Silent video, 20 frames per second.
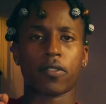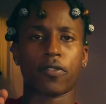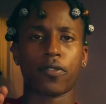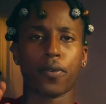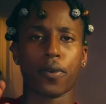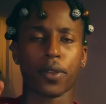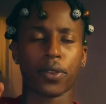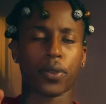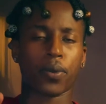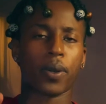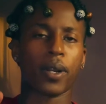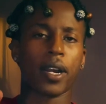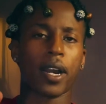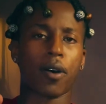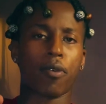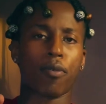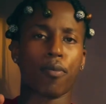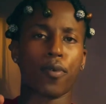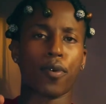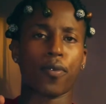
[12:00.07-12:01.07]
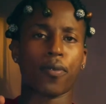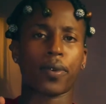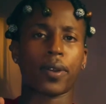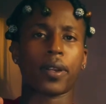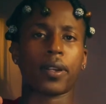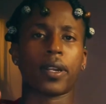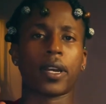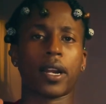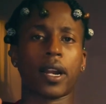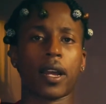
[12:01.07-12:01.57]
for a 3 hour
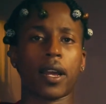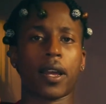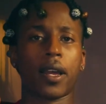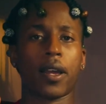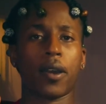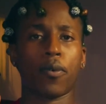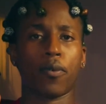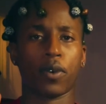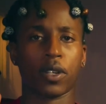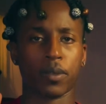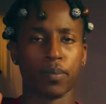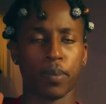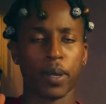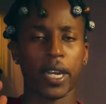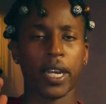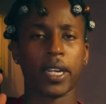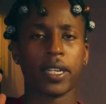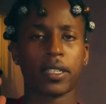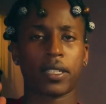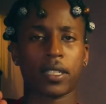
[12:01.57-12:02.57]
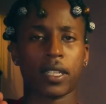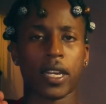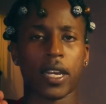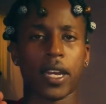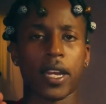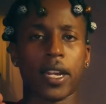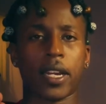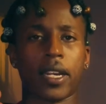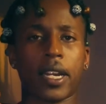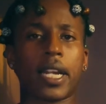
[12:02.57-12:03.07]
movie that was being
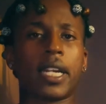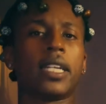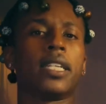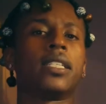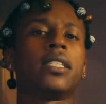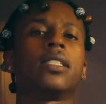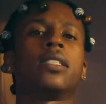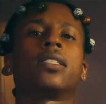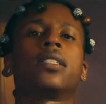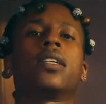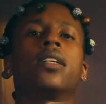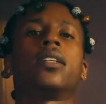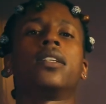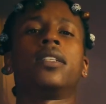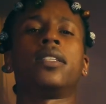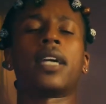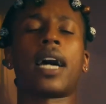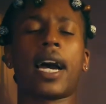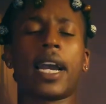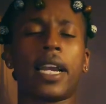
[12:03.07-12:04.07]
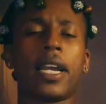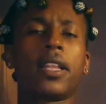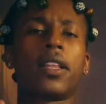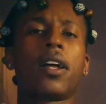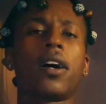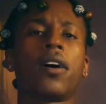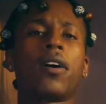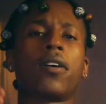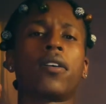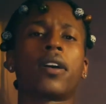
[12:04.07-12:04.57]
said that it is a
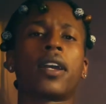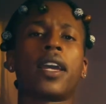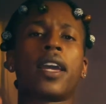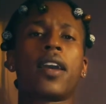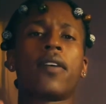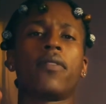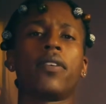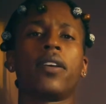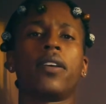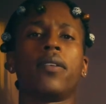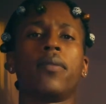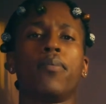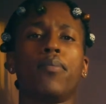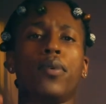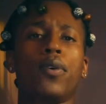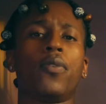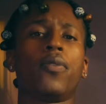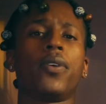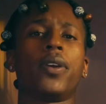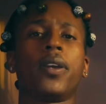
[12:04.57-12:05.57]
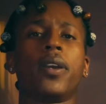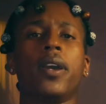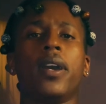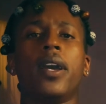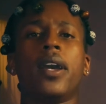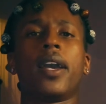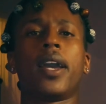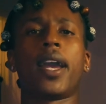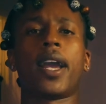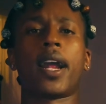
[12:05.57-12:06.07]
dialogue-heavy movie.
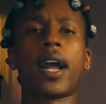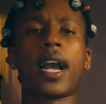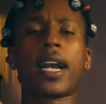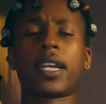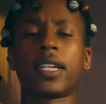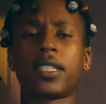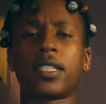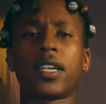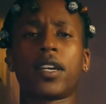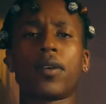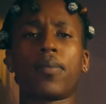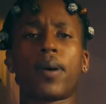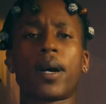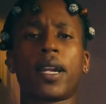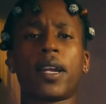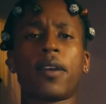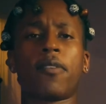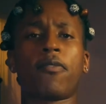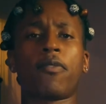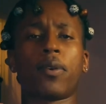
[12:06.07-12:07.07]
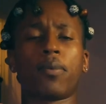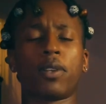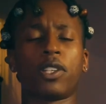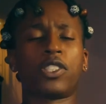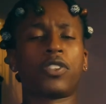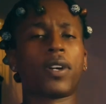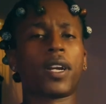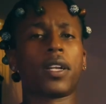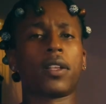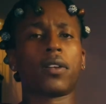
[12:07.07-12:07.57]
And I can tell by that from the
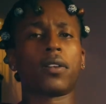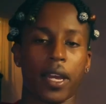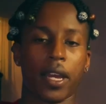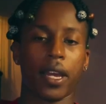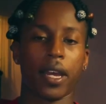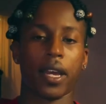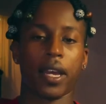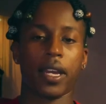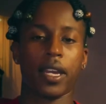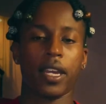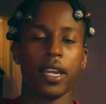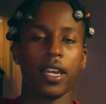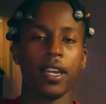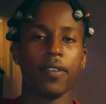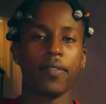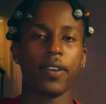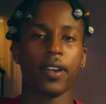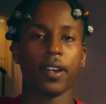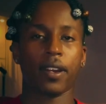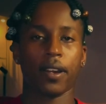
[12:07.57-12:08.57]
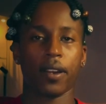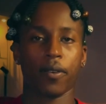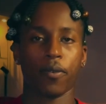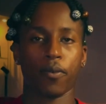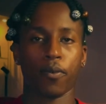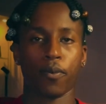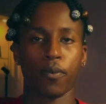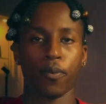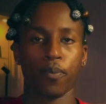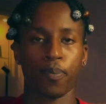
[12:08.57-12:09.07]
trailer.
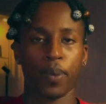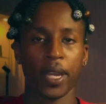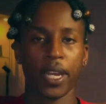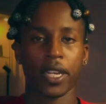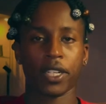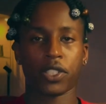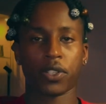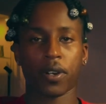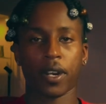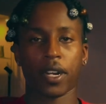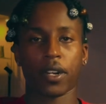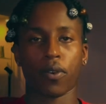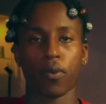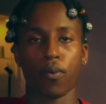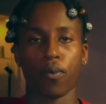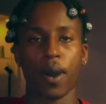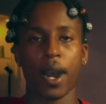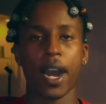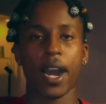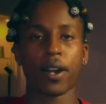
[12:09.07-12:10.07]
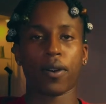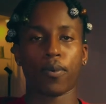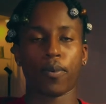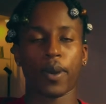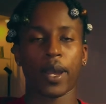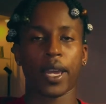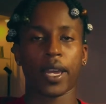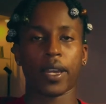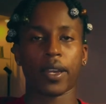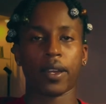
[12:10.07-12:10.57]
Even being trying to wide
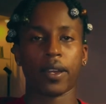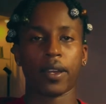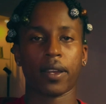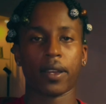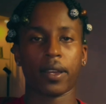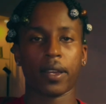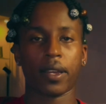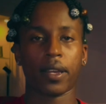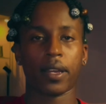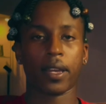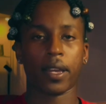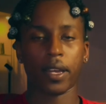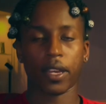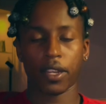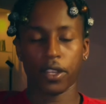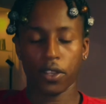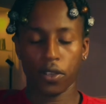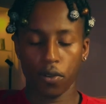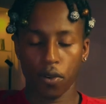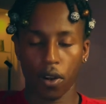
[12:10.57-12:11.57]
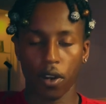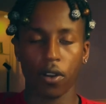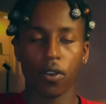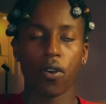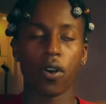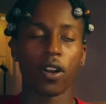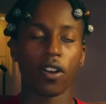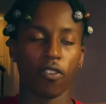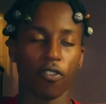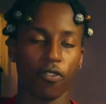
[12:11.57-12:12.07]
awake, you're
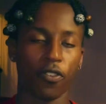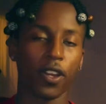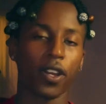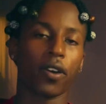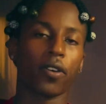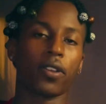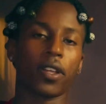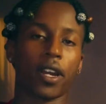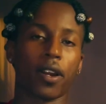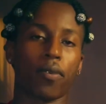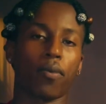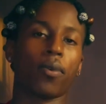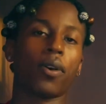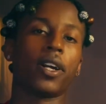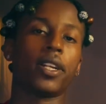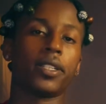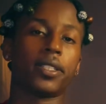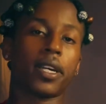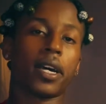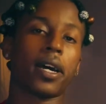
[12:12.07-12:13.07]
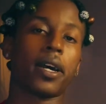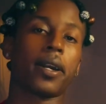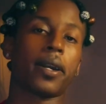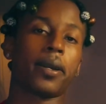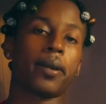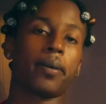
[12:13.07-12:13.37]
going to feel that runtime.